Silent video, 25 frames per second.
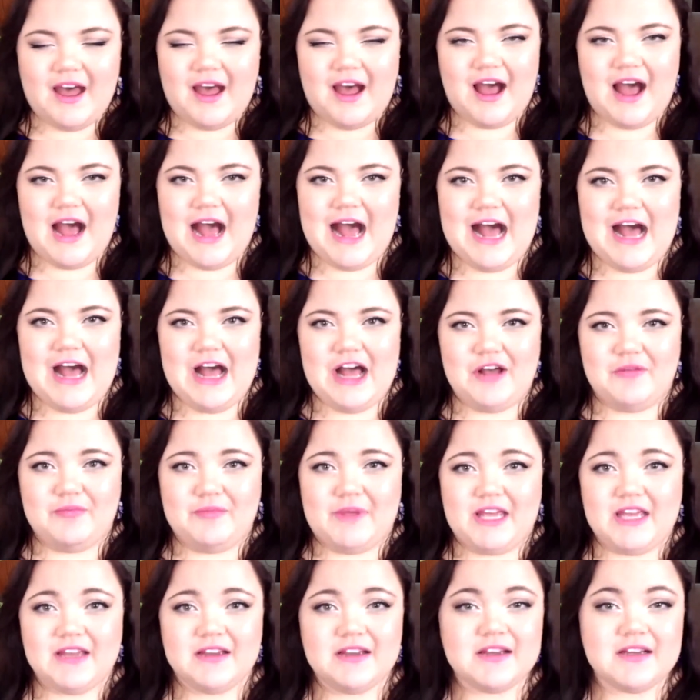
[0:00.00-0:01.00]
um,
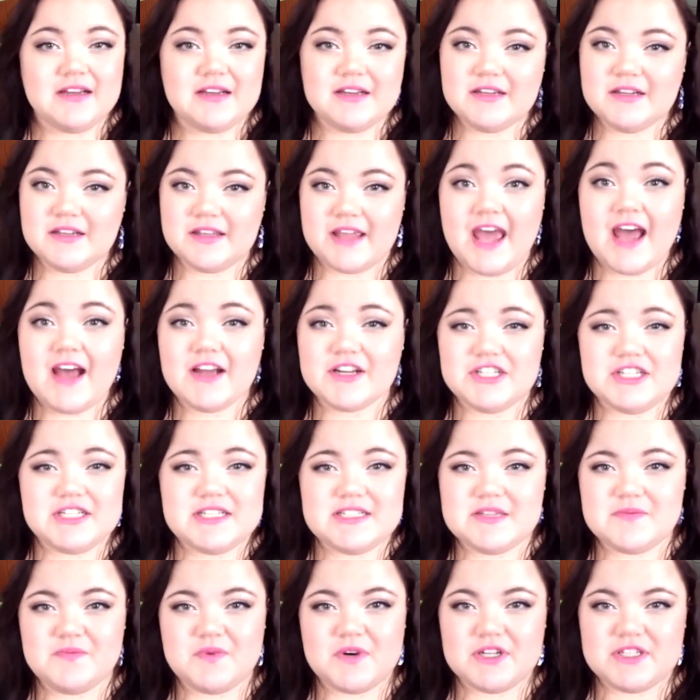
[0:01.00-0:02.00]
yeah, she's the
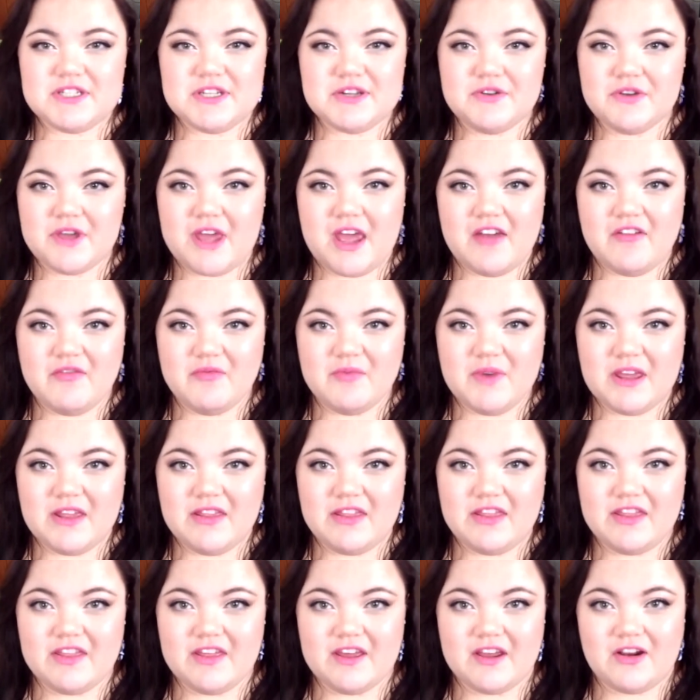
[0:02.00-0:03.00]
person who gave me
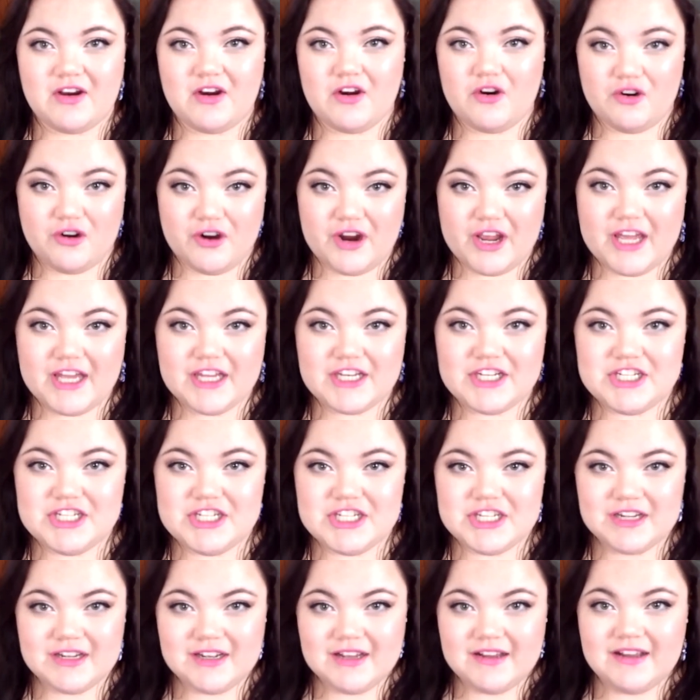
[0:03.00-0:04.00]
the courage
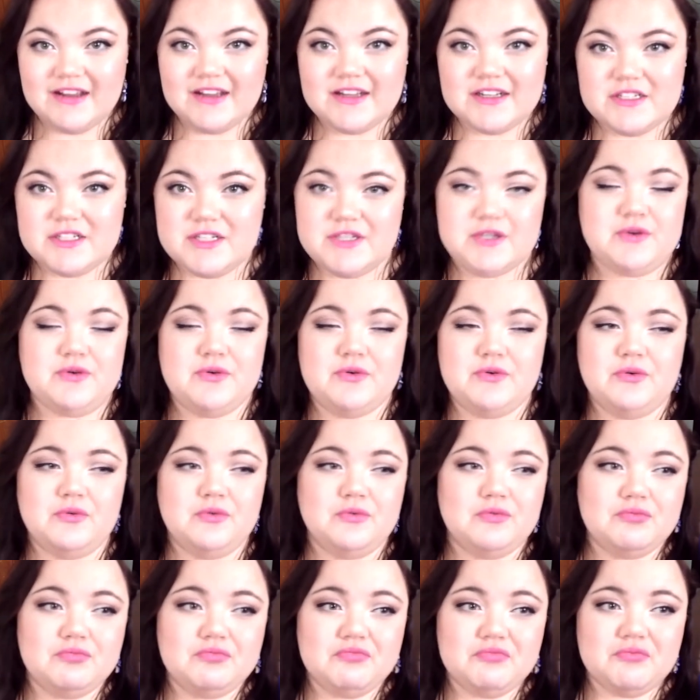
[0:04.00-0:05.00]
to
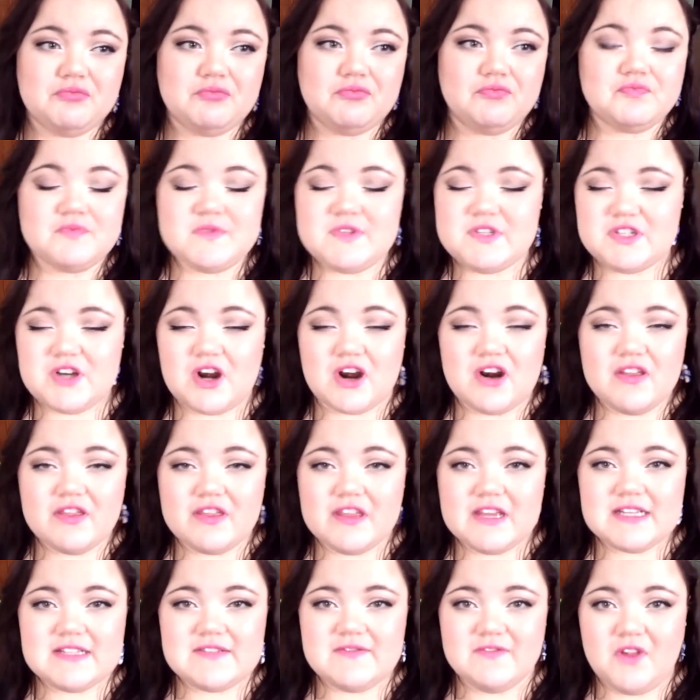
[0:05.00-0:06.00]
start
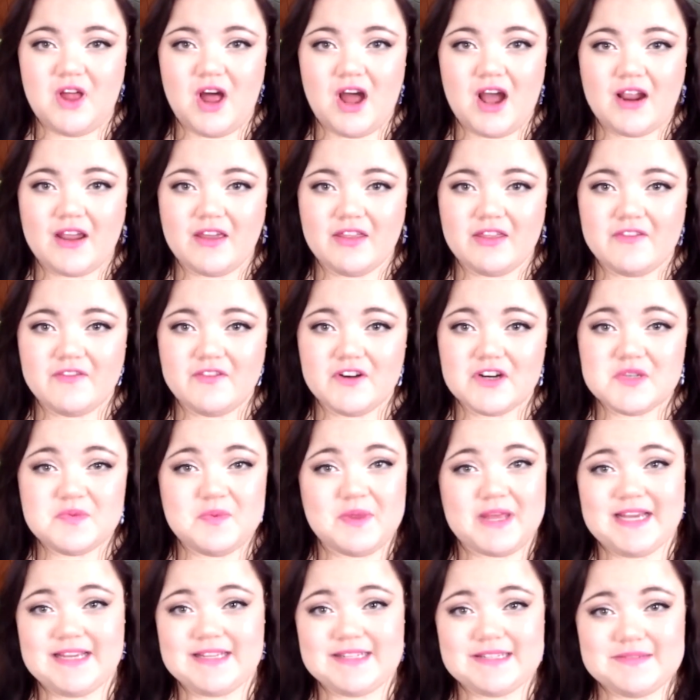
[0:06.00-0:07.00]
this vlog in the first
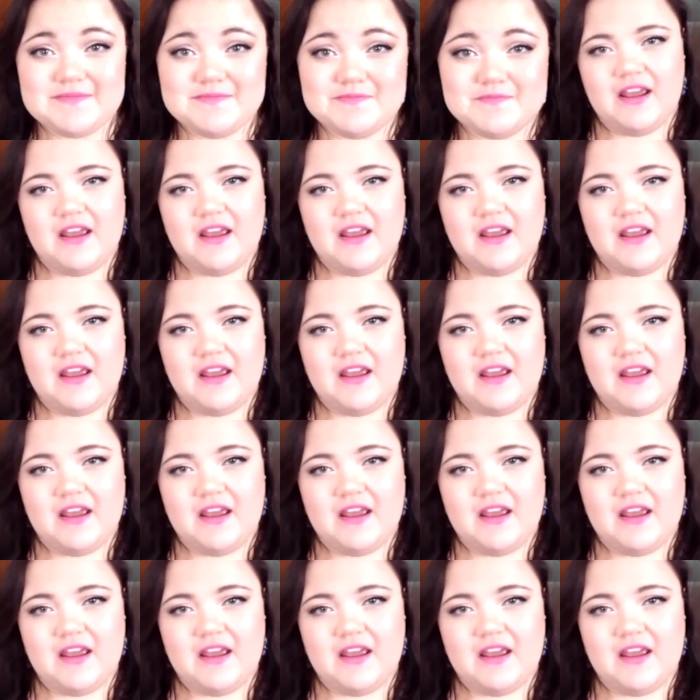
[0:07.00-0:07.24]
place.